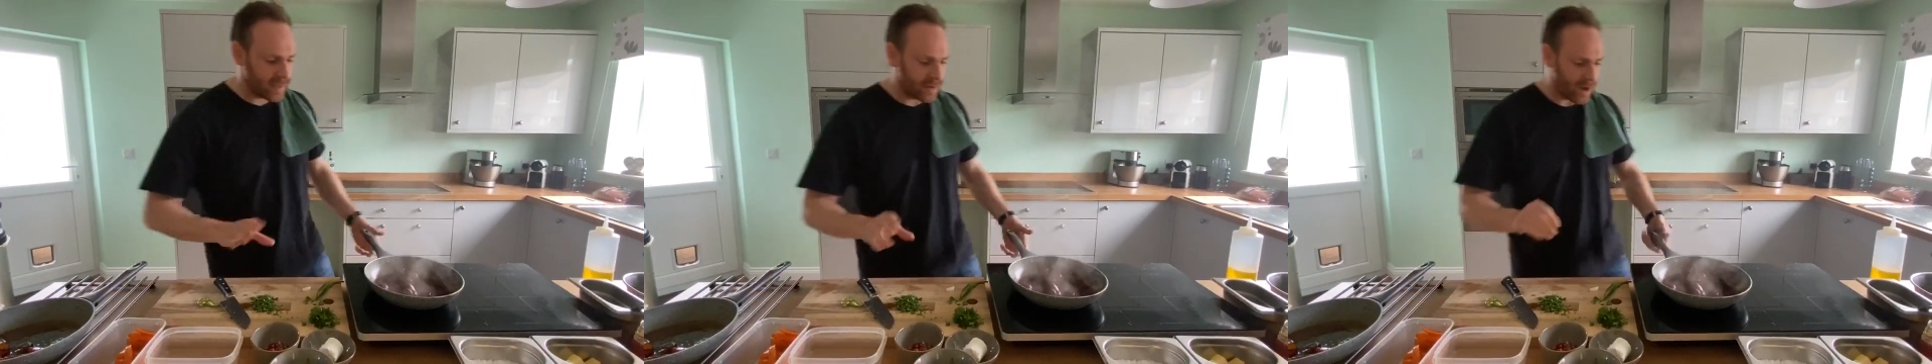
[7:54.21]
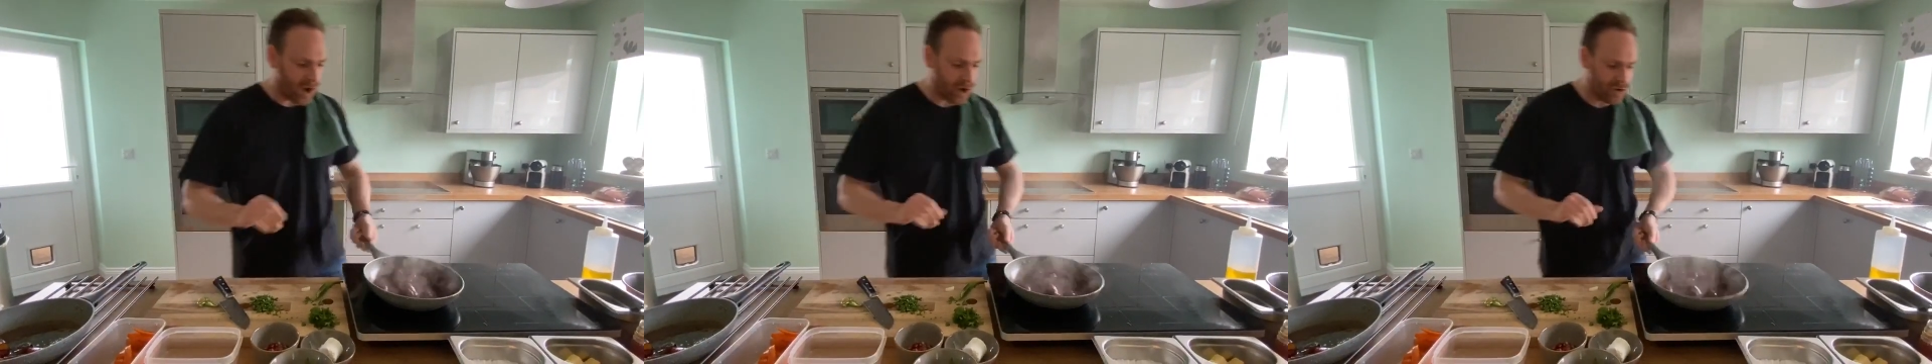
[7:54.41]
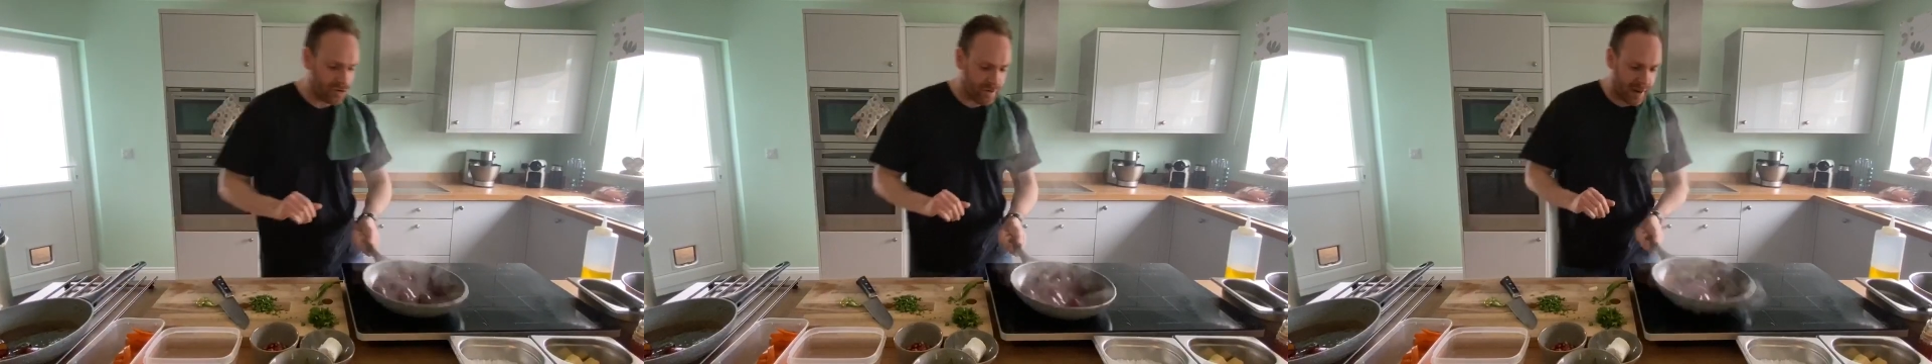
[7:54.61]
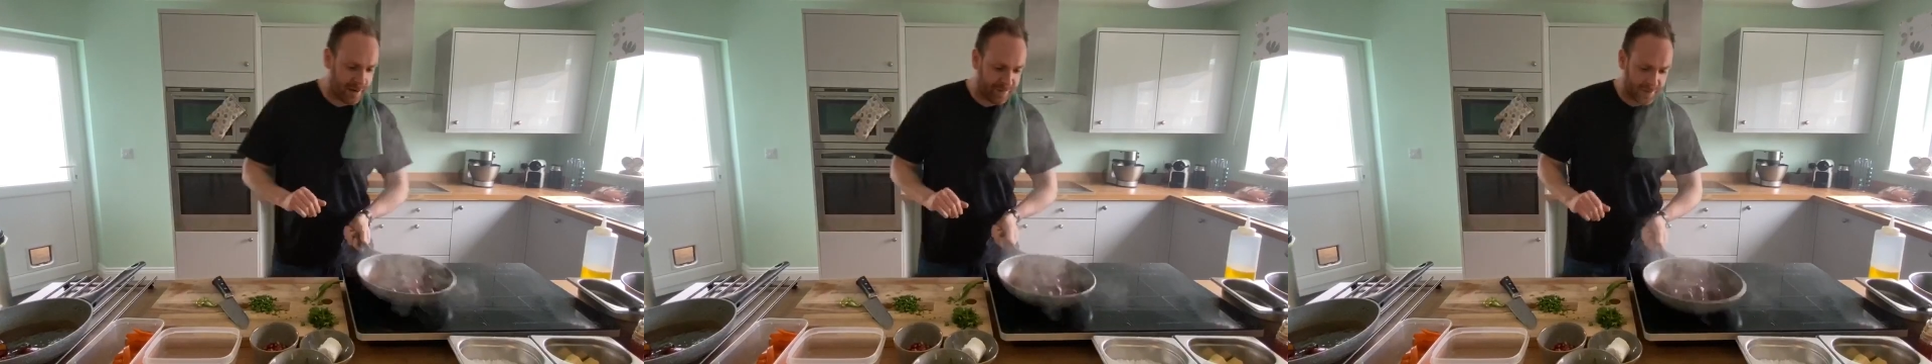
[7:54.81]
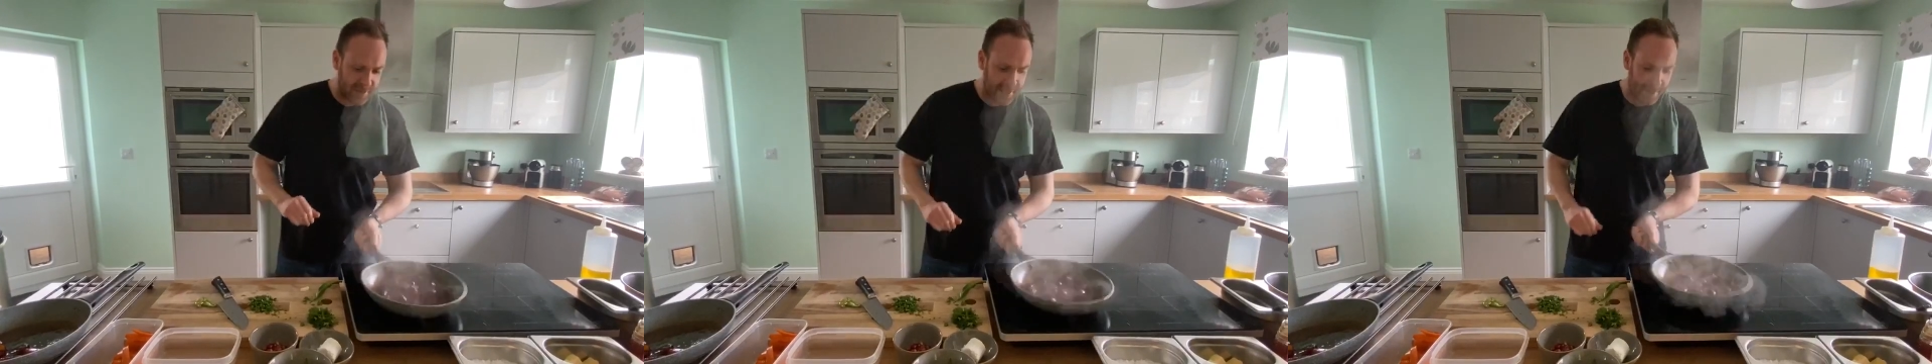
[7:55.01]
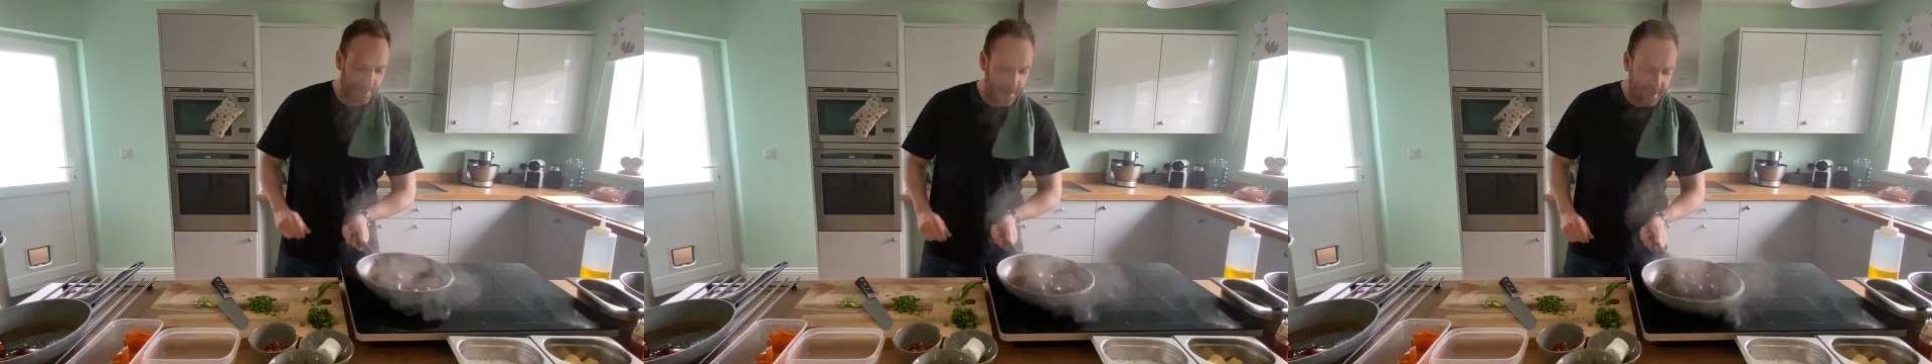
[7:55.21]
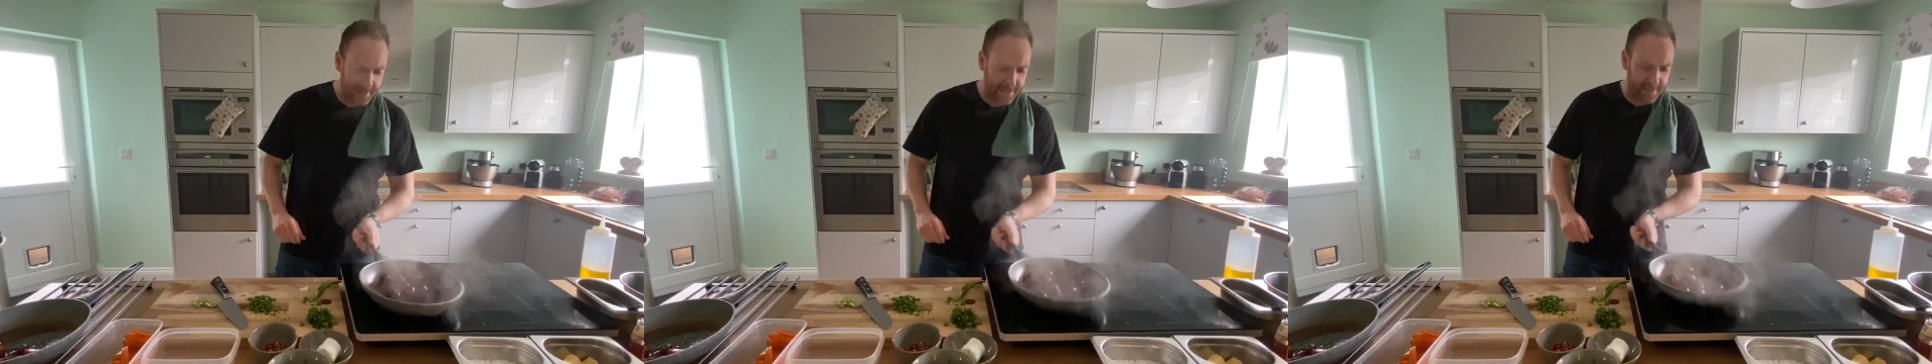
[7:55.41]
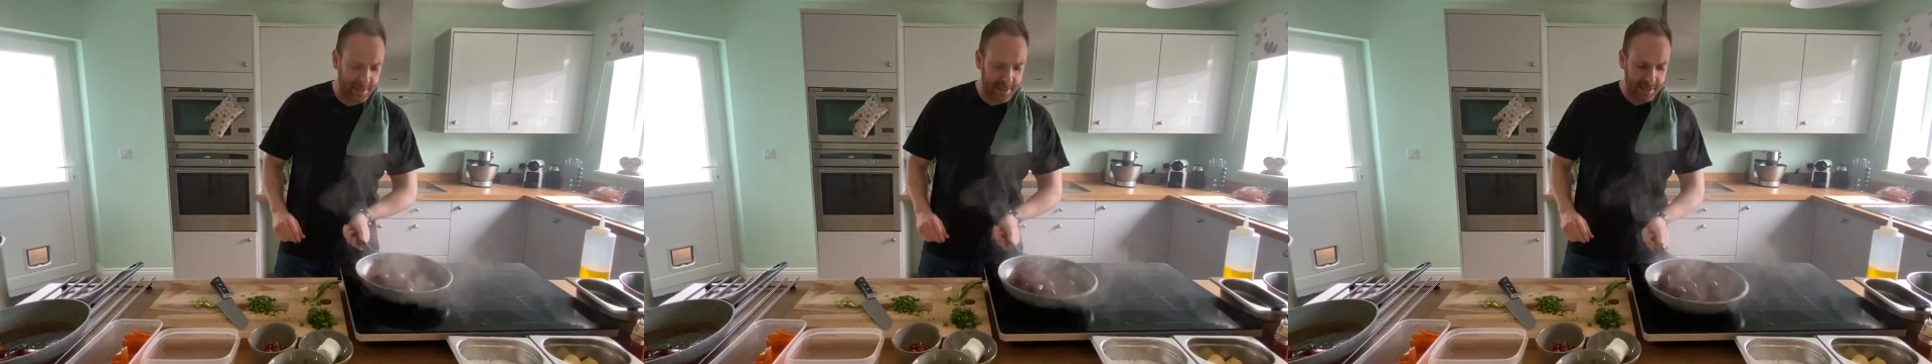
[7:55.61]
are great for
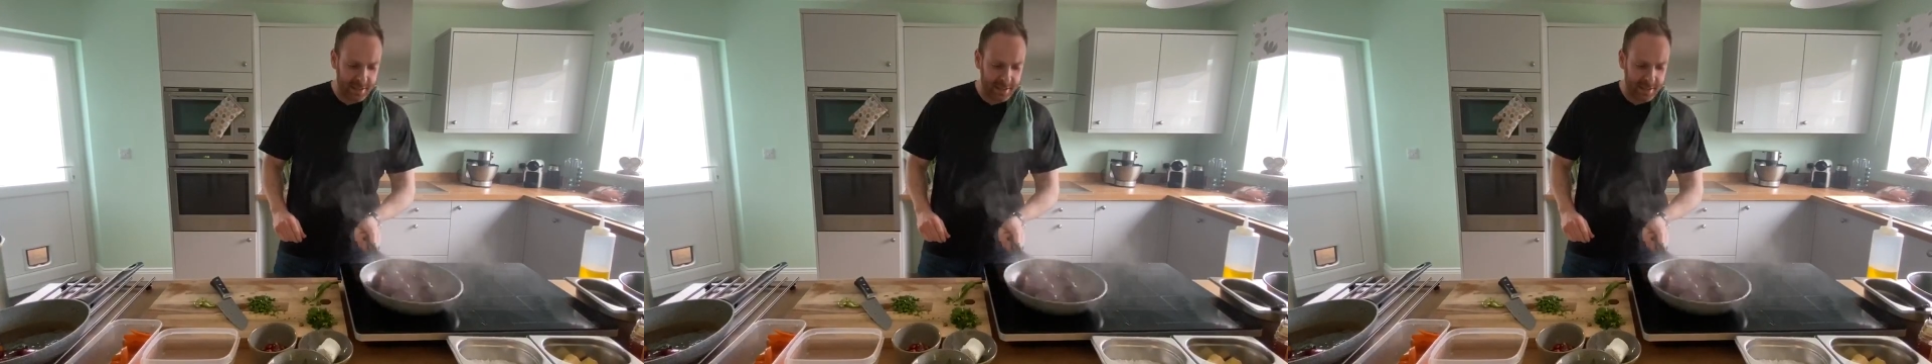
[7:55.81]
tapas.